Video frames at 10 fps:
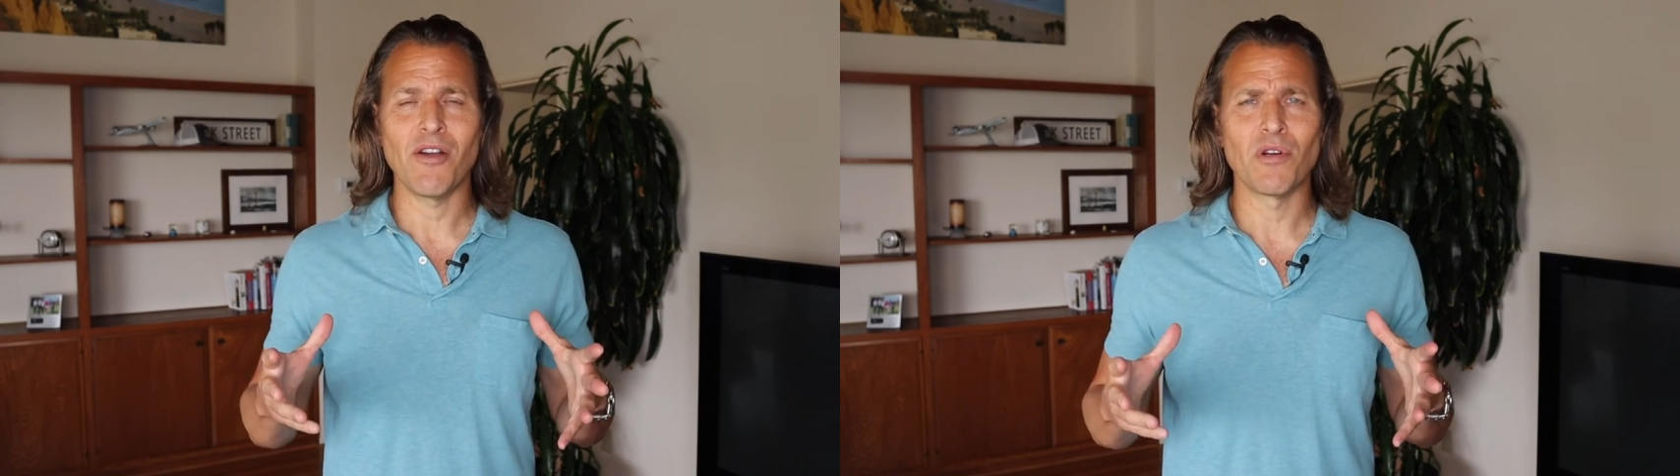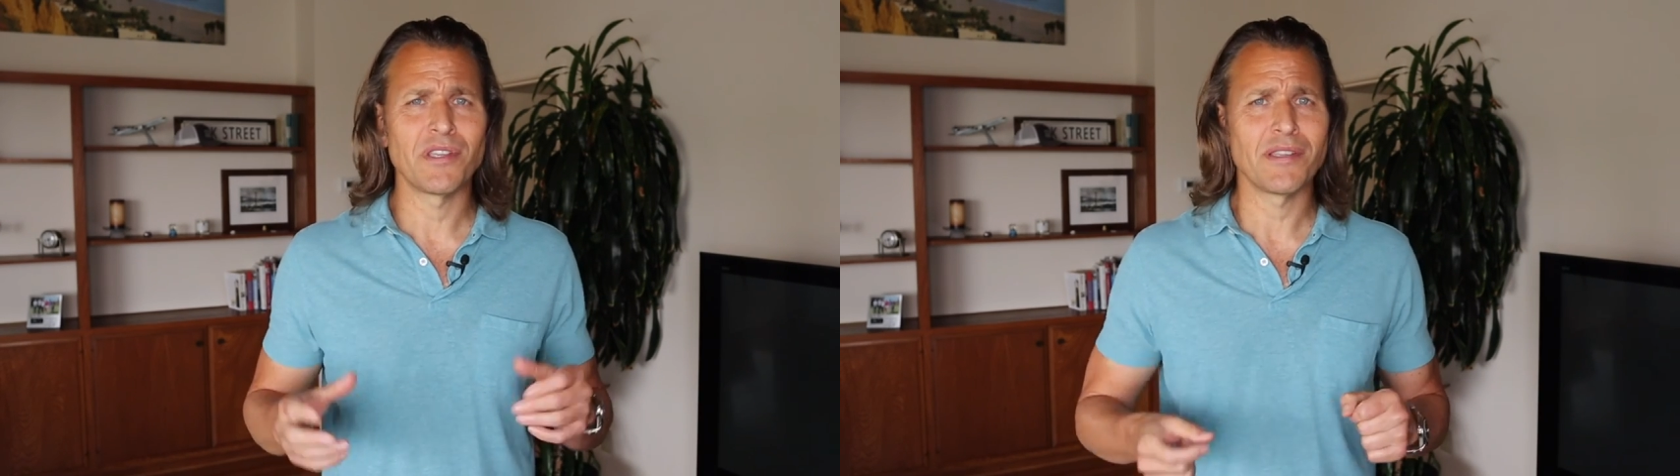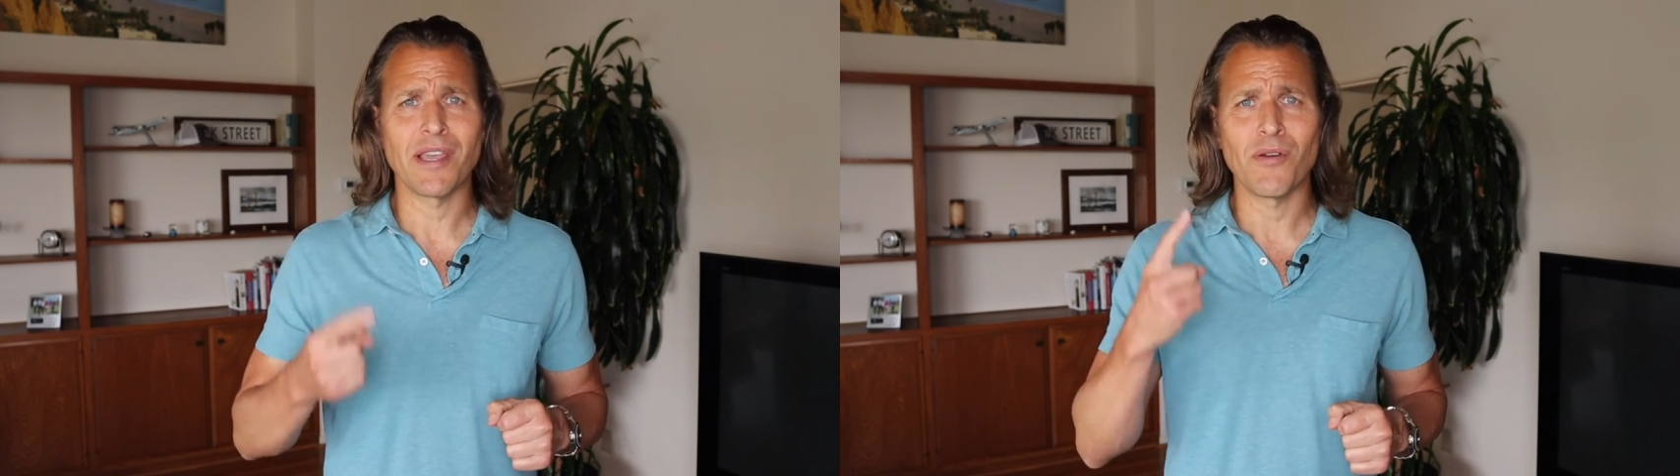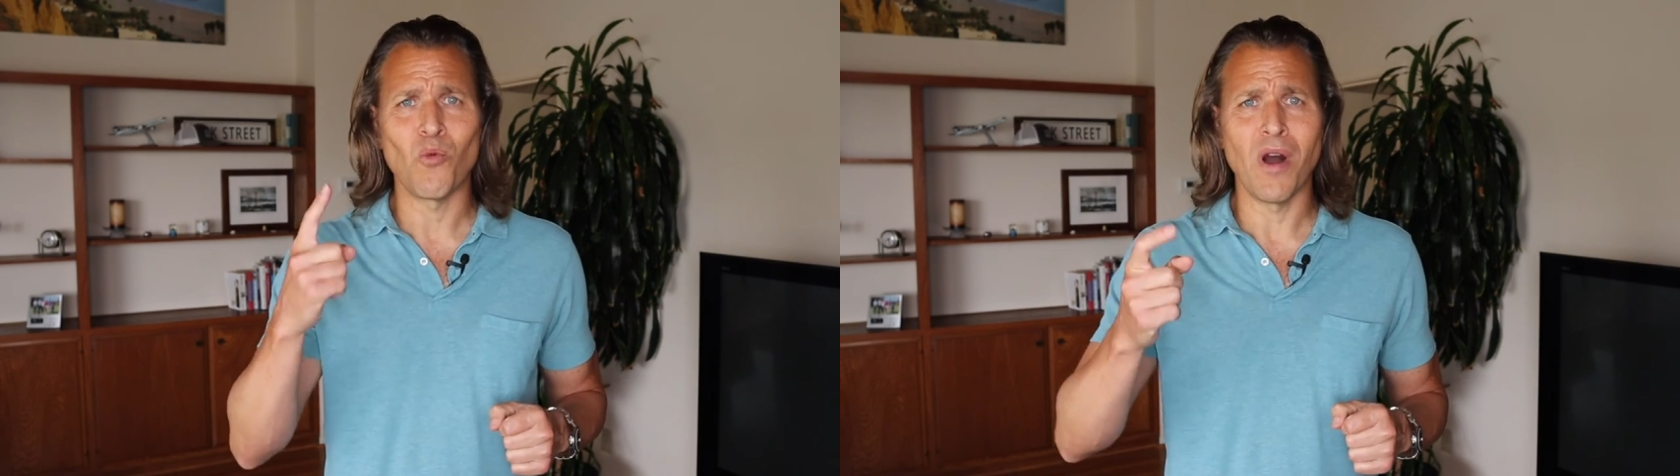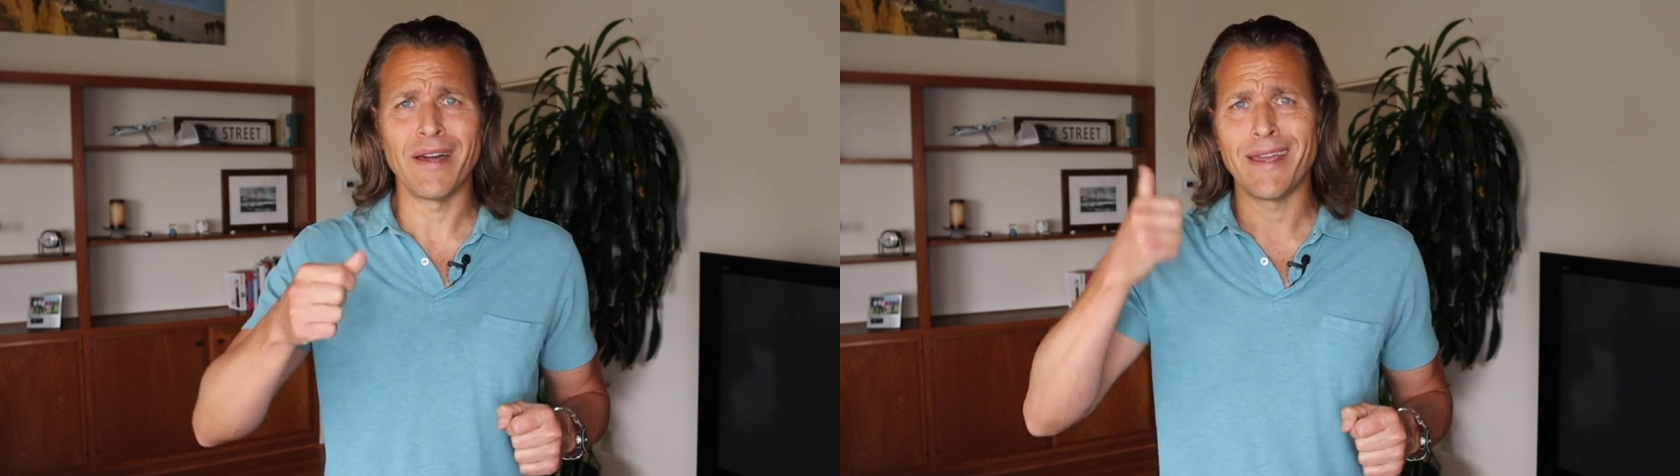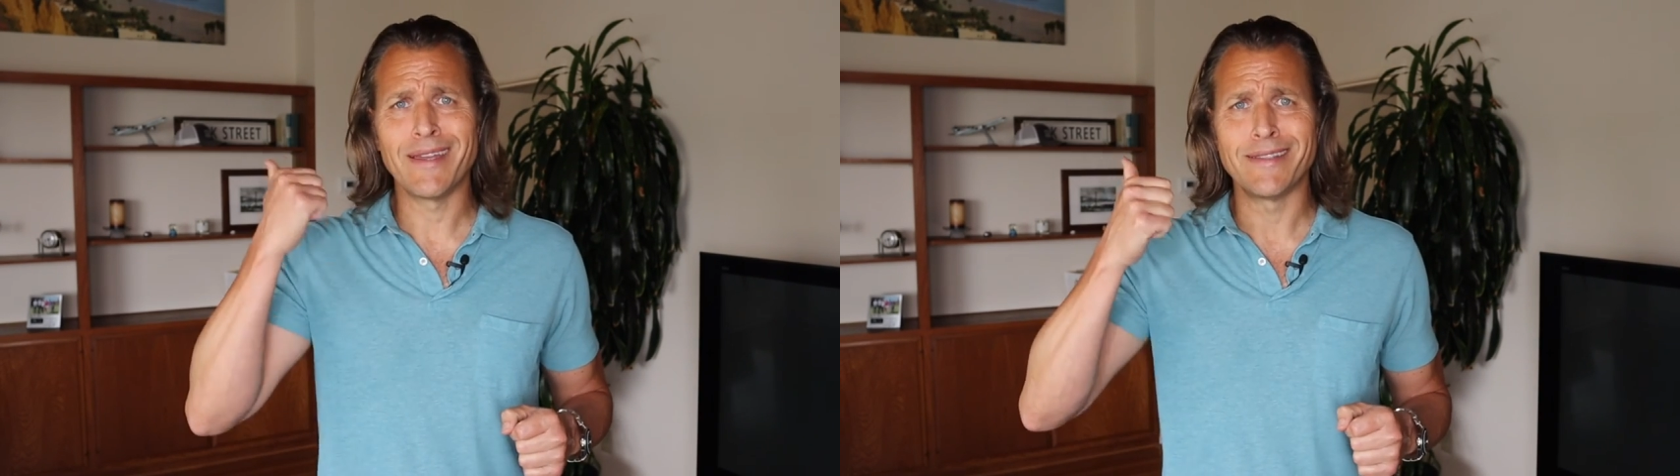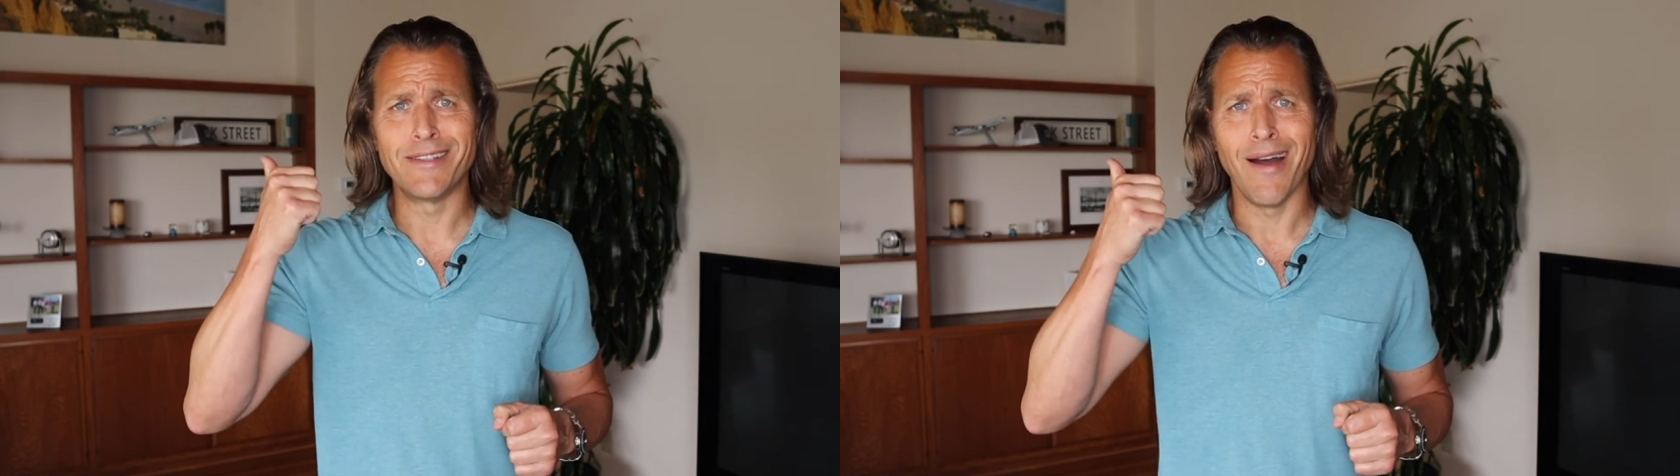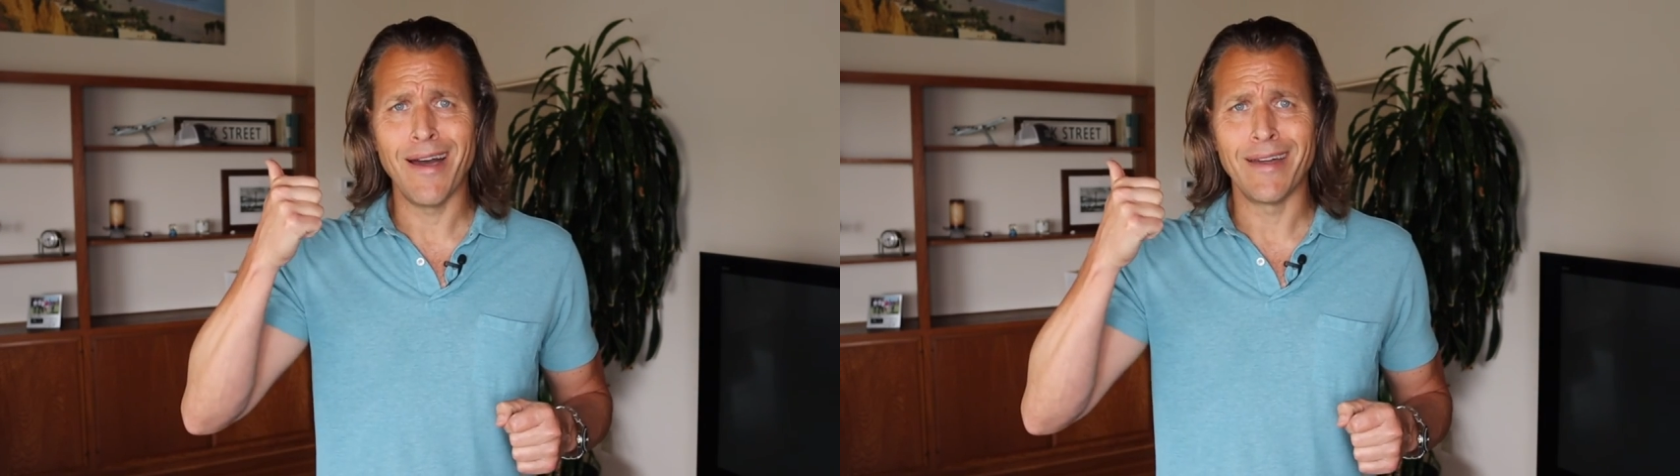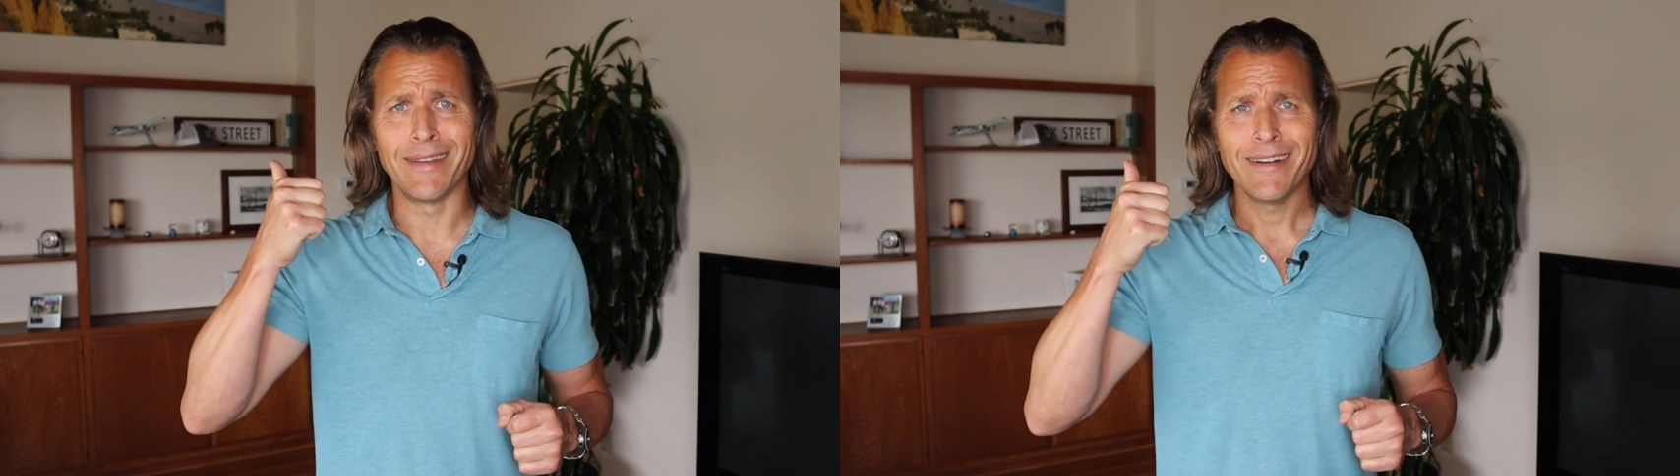or is this a one and done?